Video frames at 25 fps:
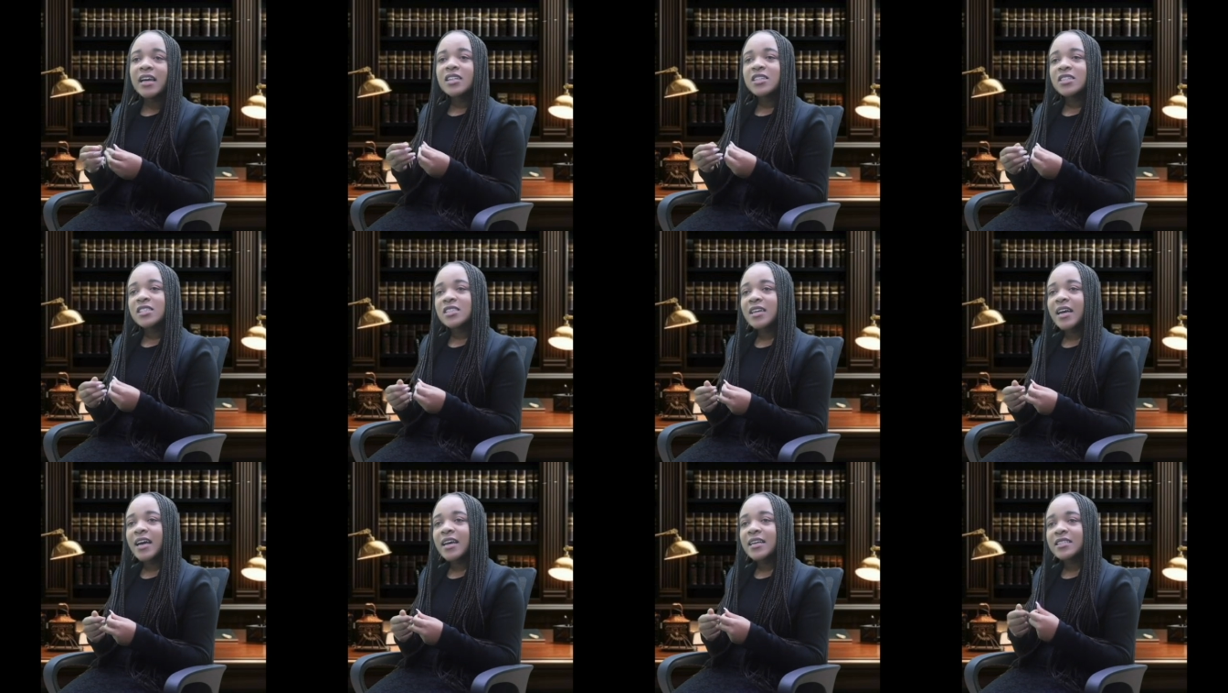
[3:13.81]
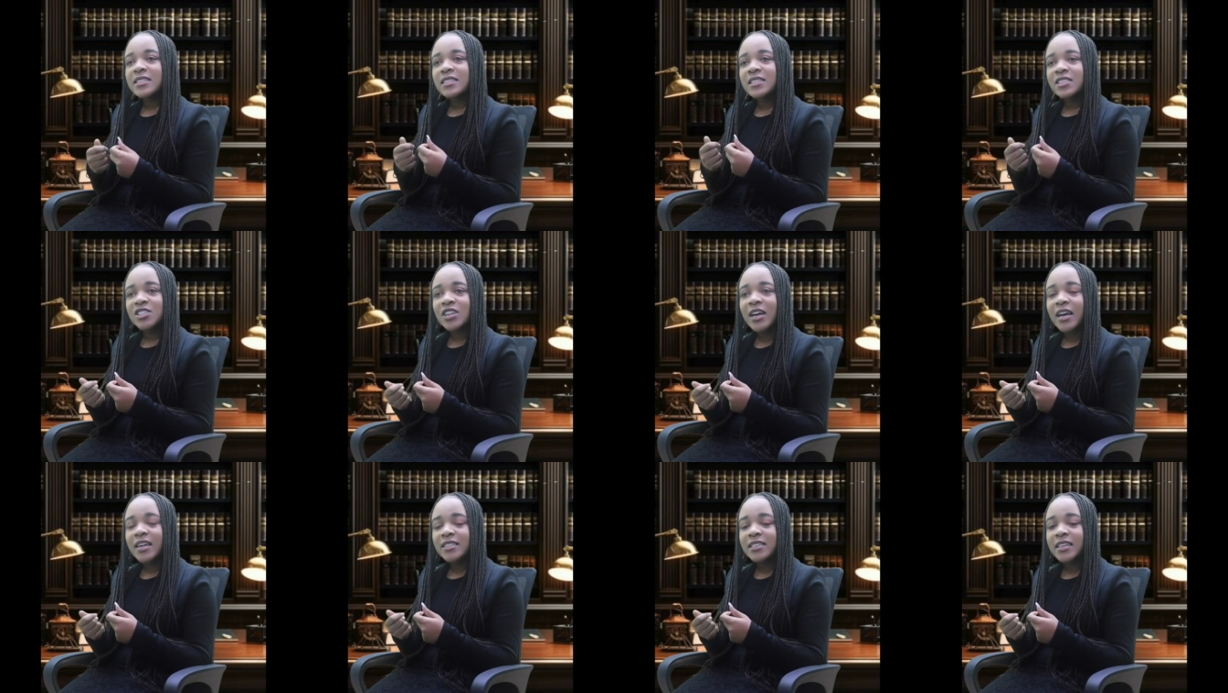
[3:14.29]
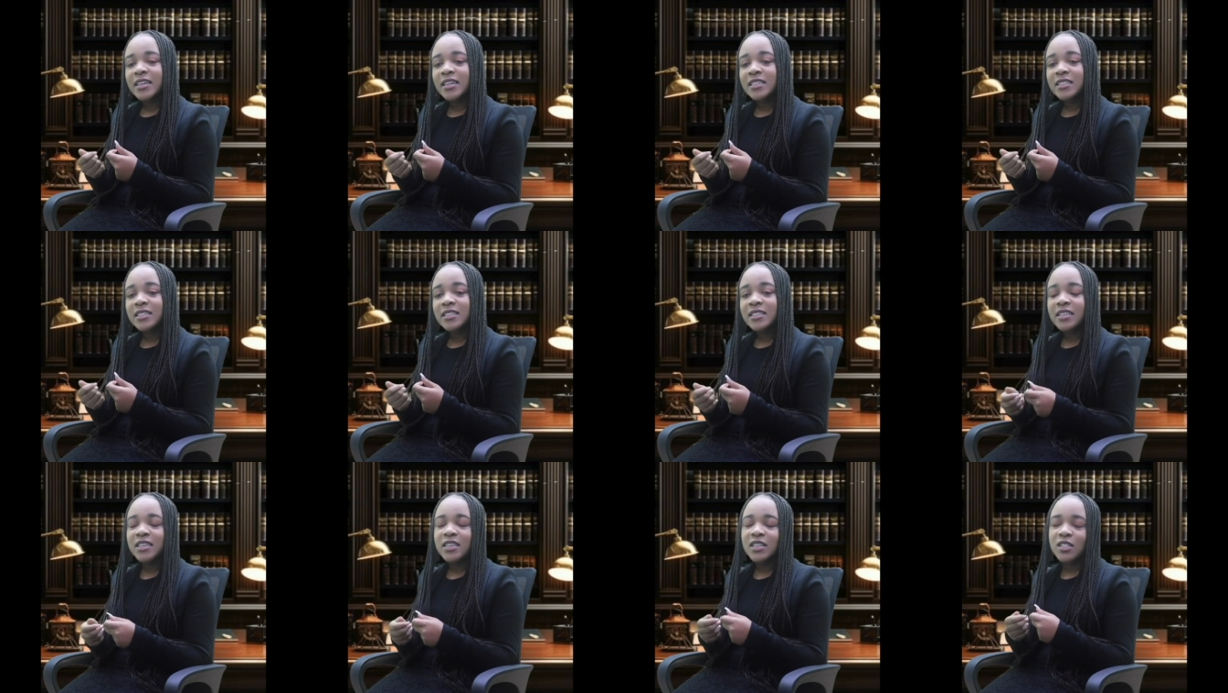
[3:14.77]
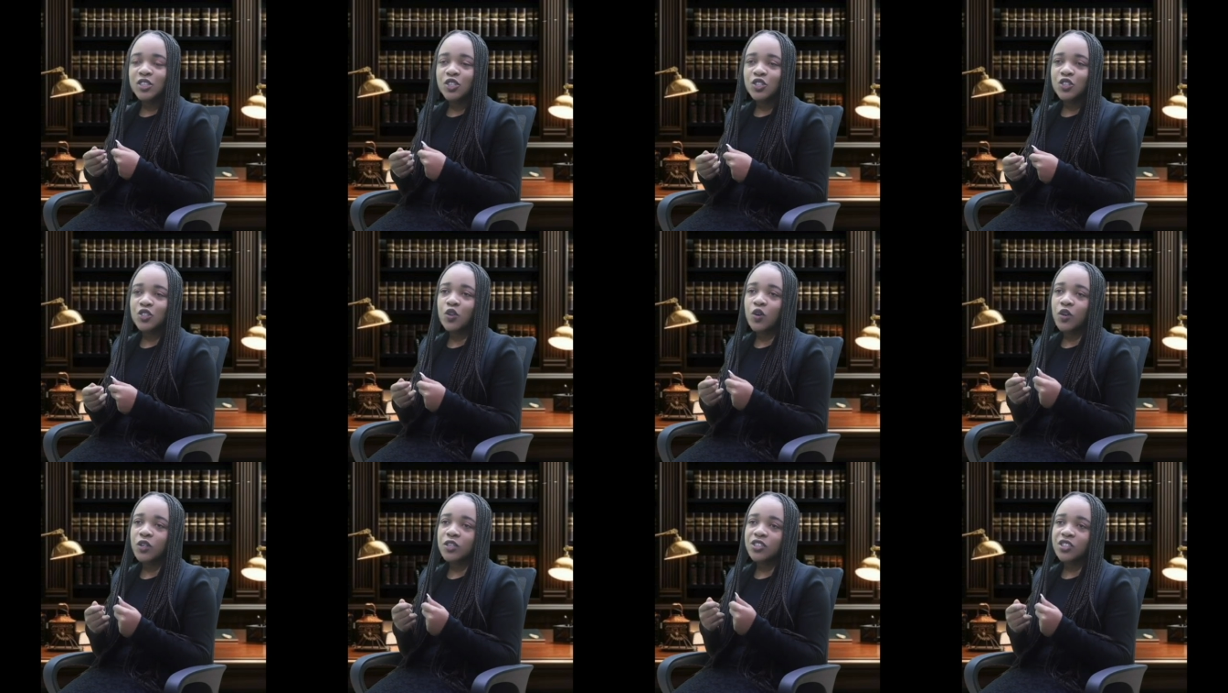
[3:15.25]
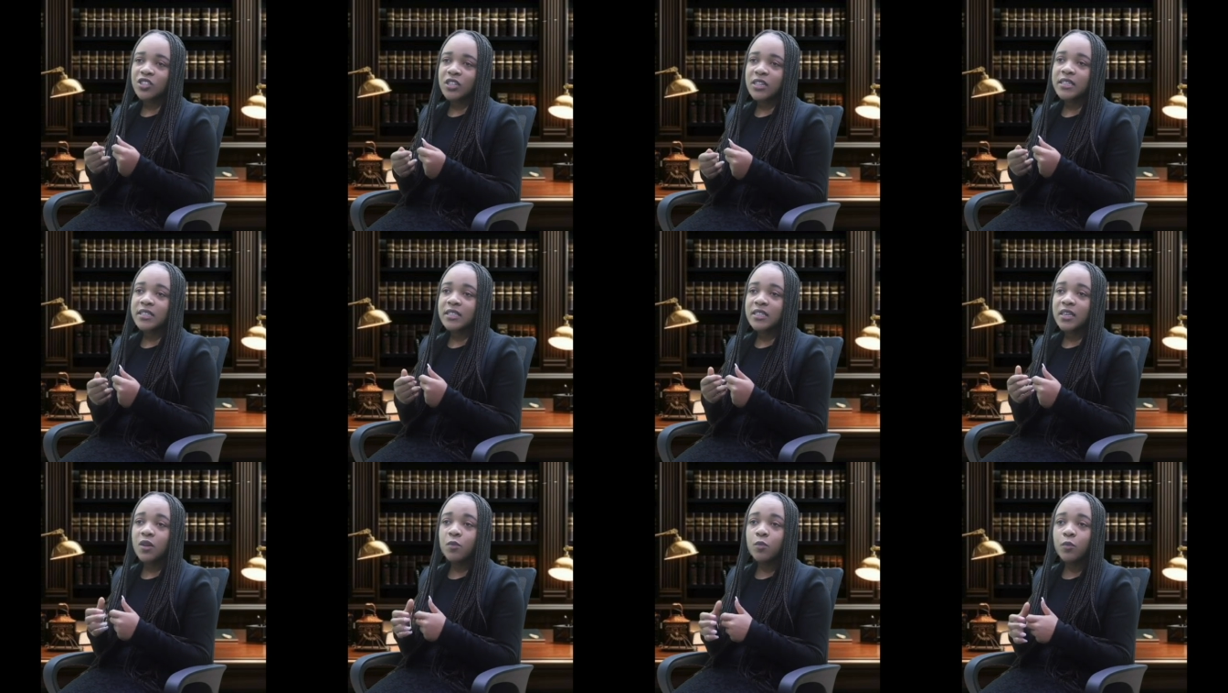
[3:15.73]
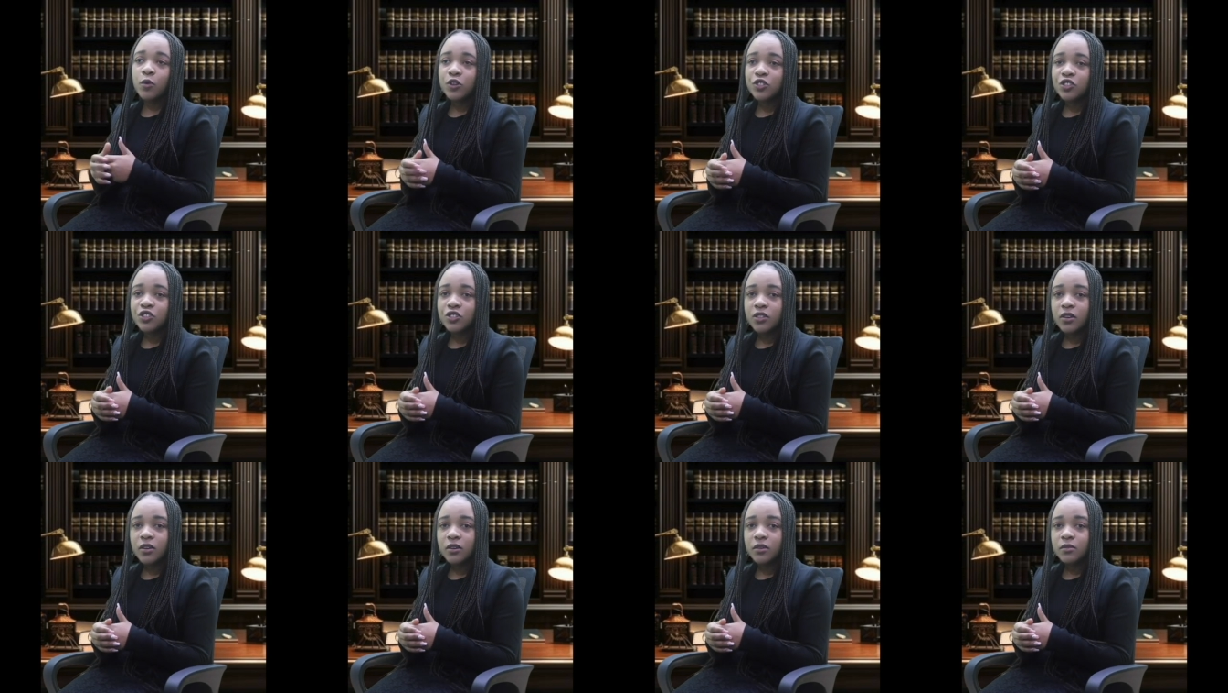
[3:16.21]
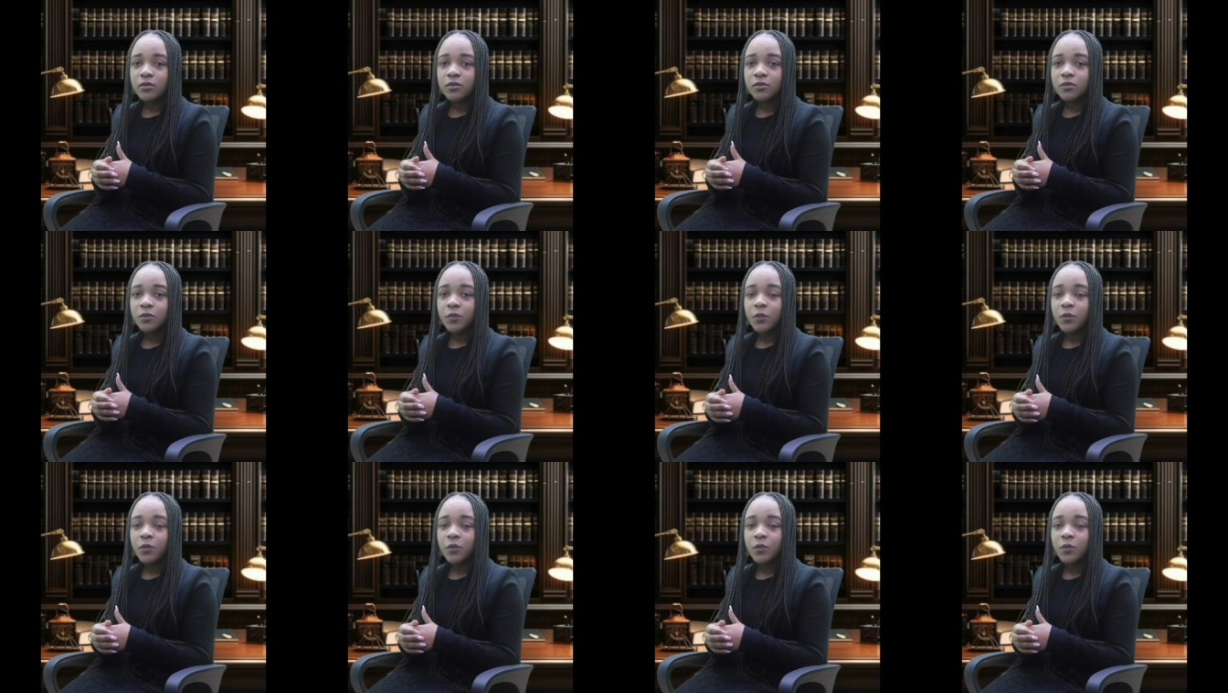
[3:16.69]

Trust shattered is not just emotional,